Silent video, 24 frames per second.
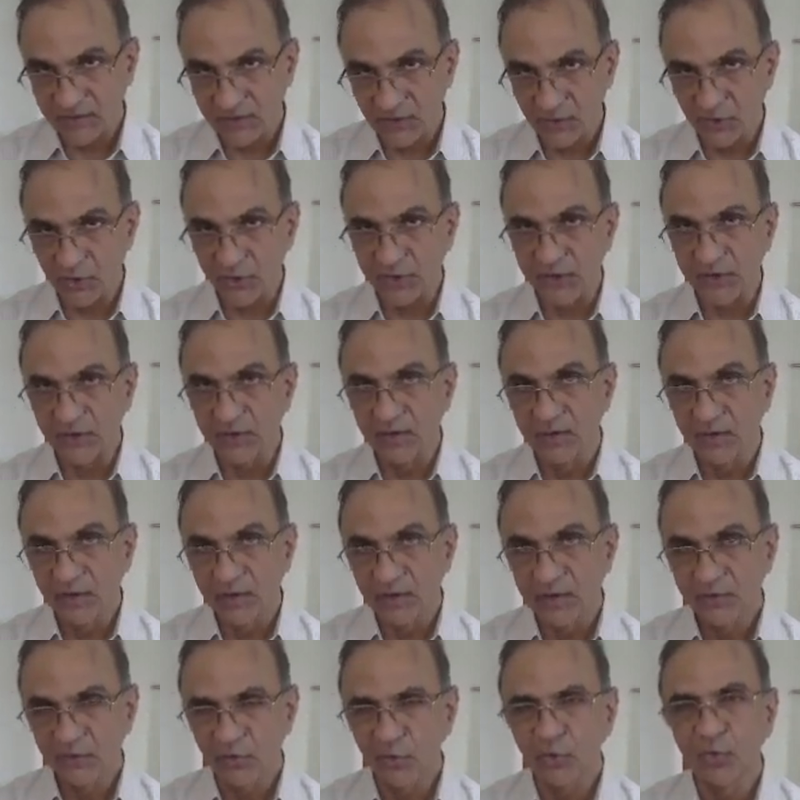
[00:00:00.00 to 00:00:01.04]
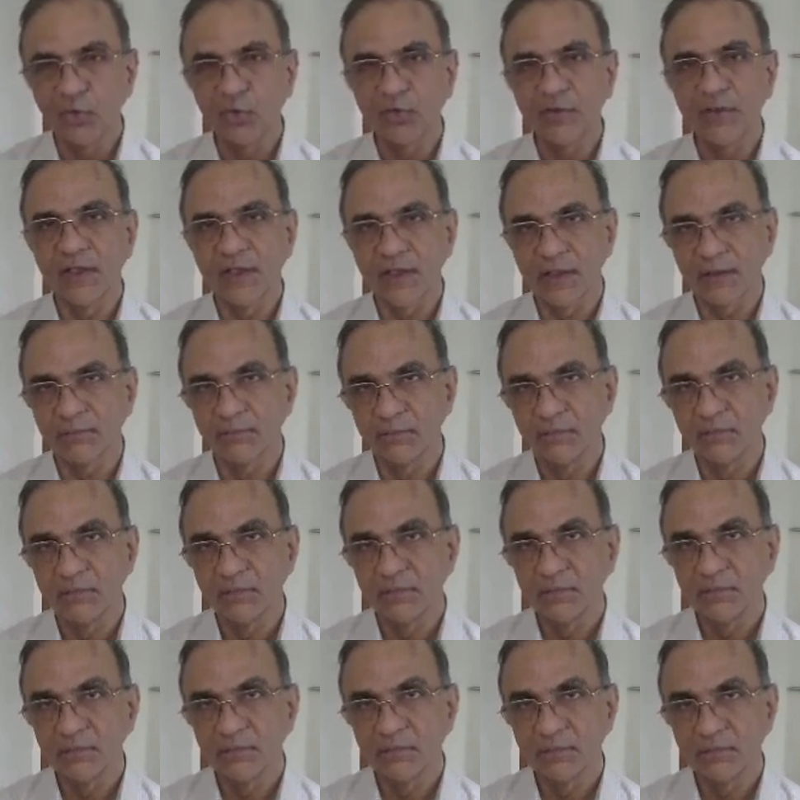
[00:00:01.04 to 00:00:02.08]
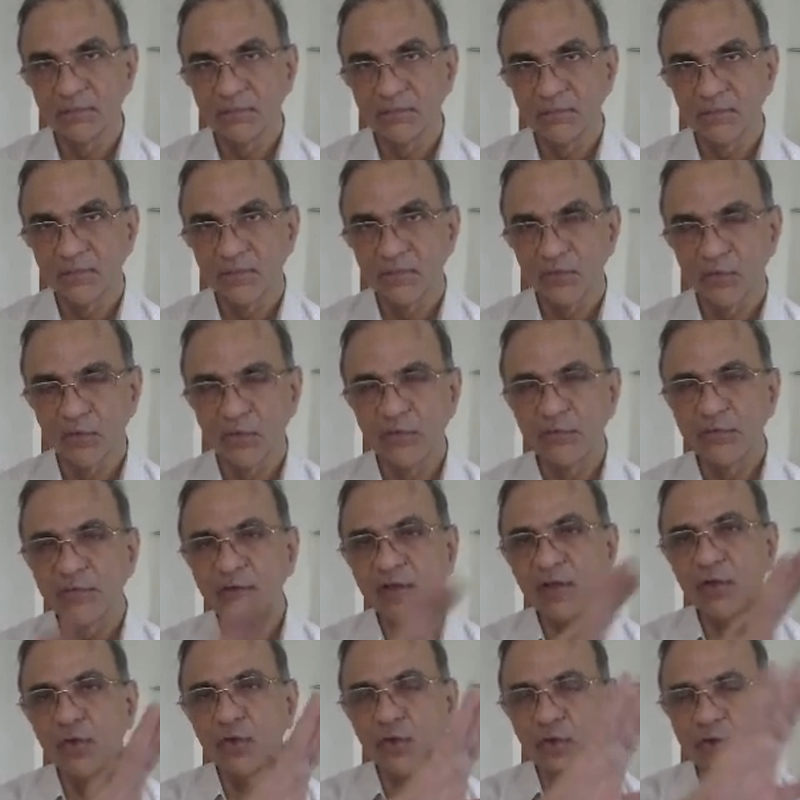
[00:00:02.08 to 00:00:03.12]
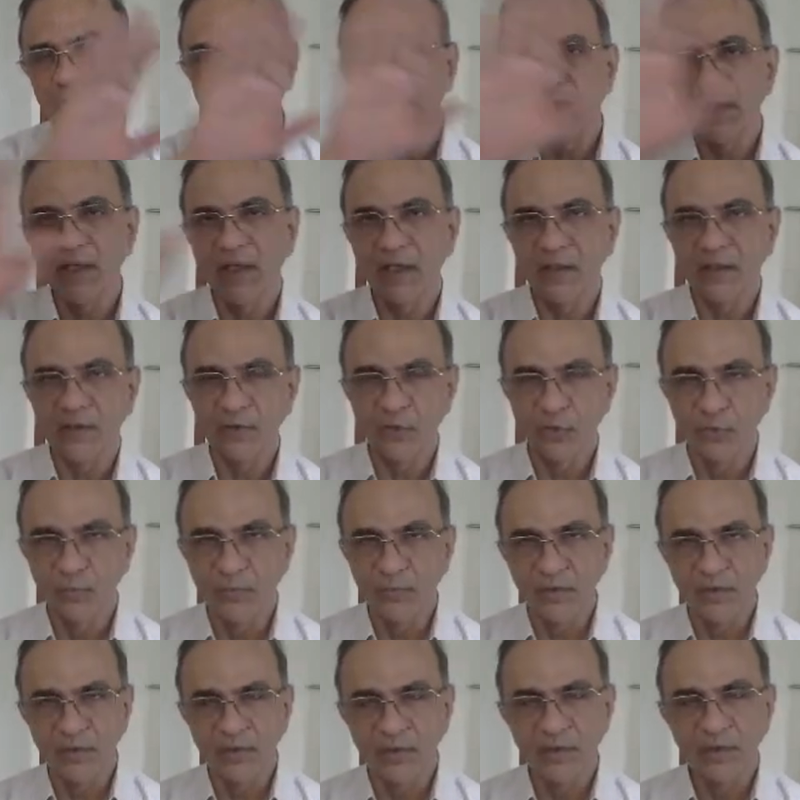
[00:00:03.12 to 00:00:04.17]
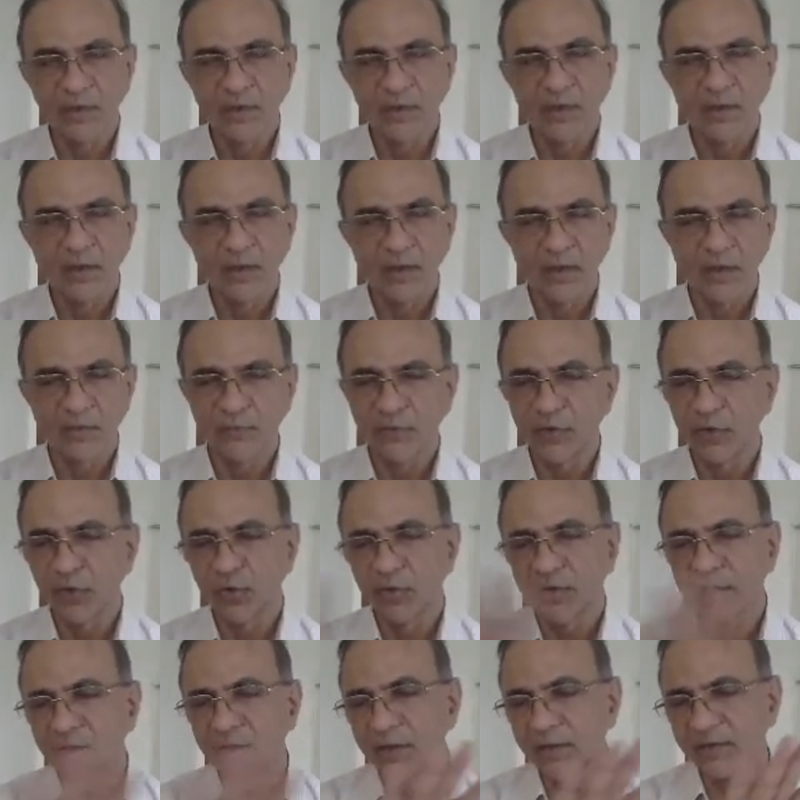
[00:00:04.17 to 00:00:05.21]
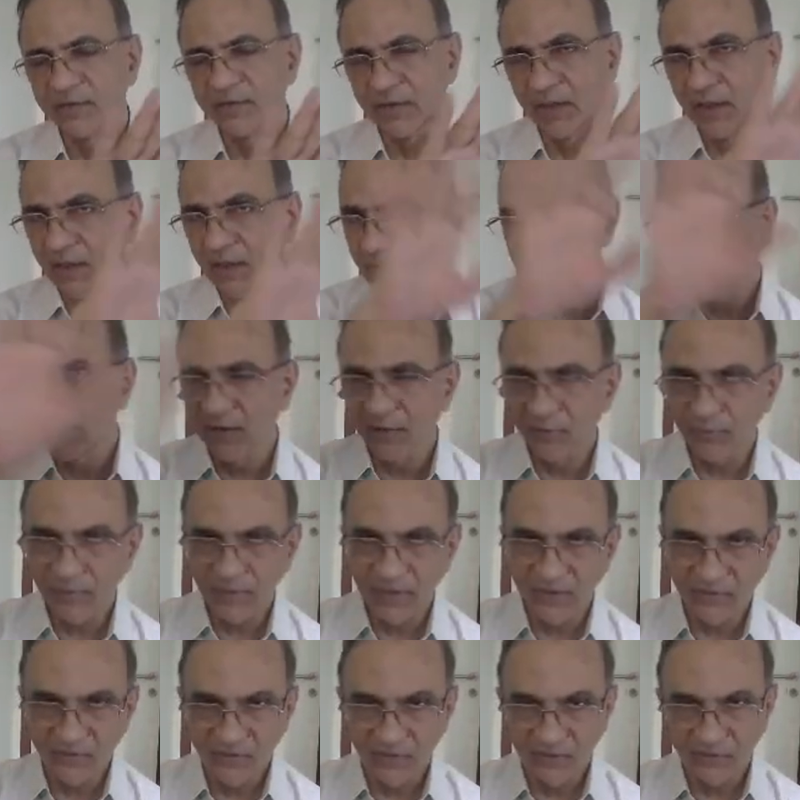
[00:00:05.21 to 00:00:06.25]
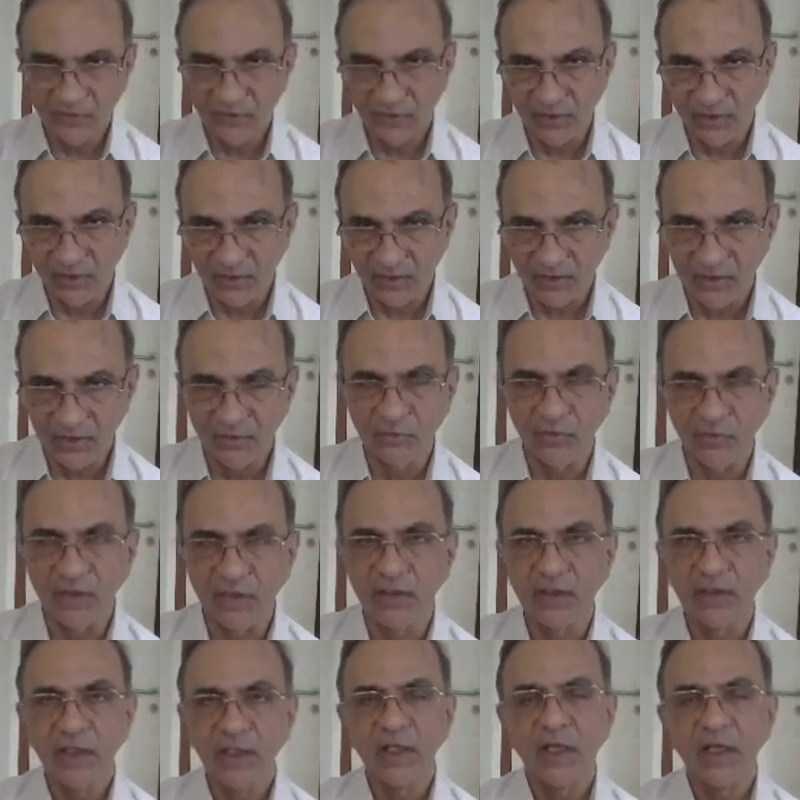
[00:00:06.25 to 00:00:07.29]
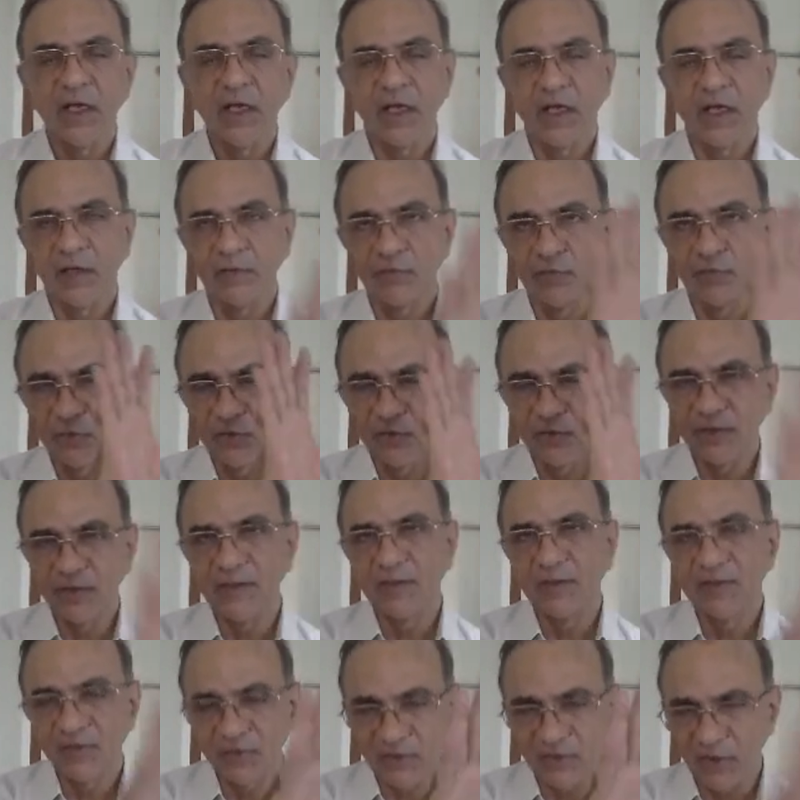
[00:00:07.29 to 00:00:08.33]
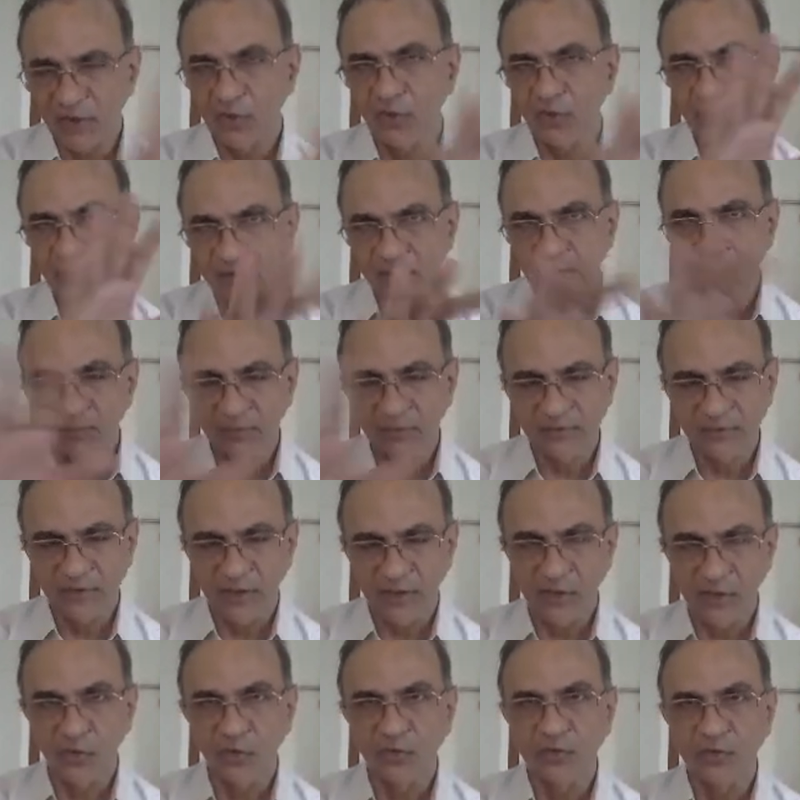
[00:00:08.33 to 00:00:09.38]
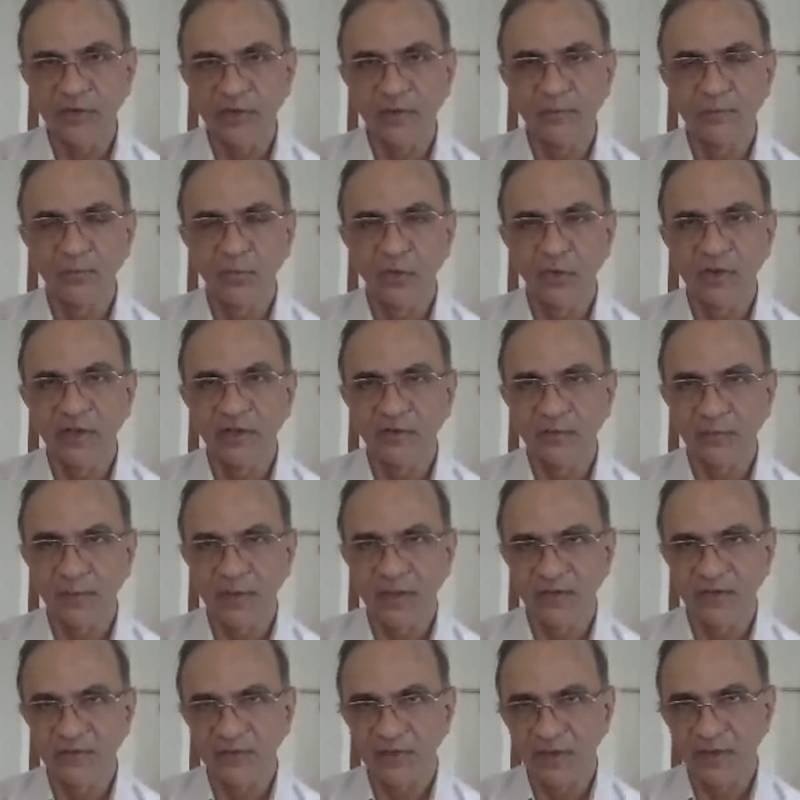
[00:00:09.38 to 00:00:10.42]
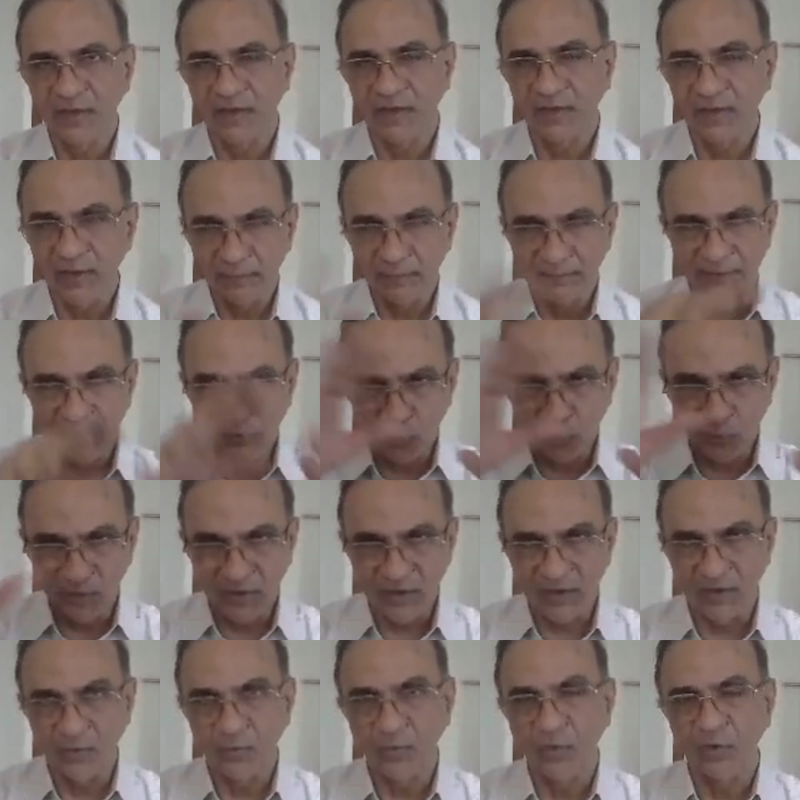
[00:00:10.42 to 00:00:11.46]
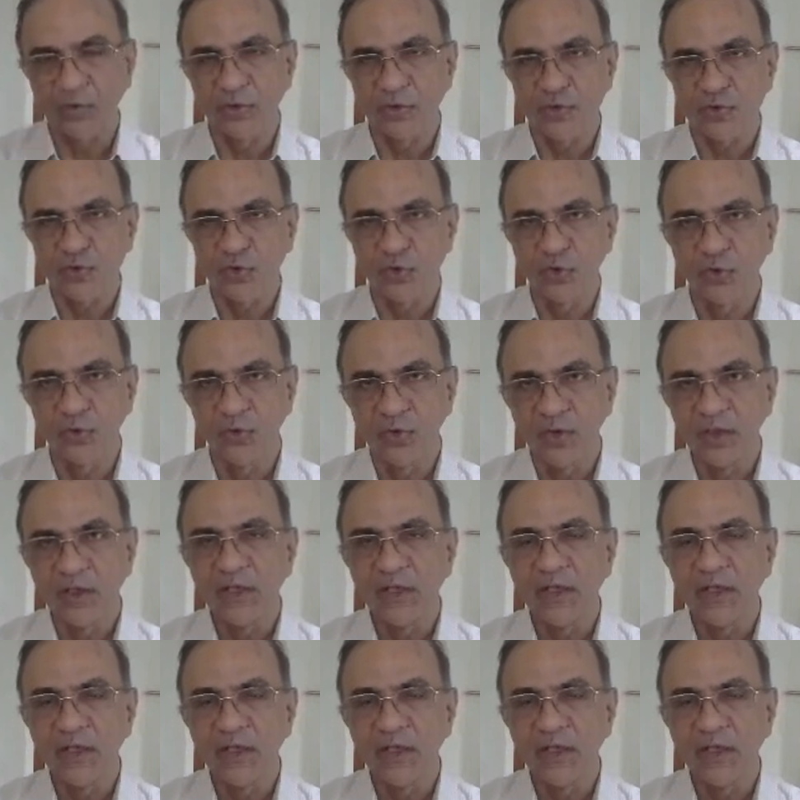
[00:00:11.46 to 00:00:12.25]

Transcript: Okay? So look that up. So if you're looking at skeletal dysplasias in a country, and if you see sclerotic bone dysplasia, I repeat quickly what you should do.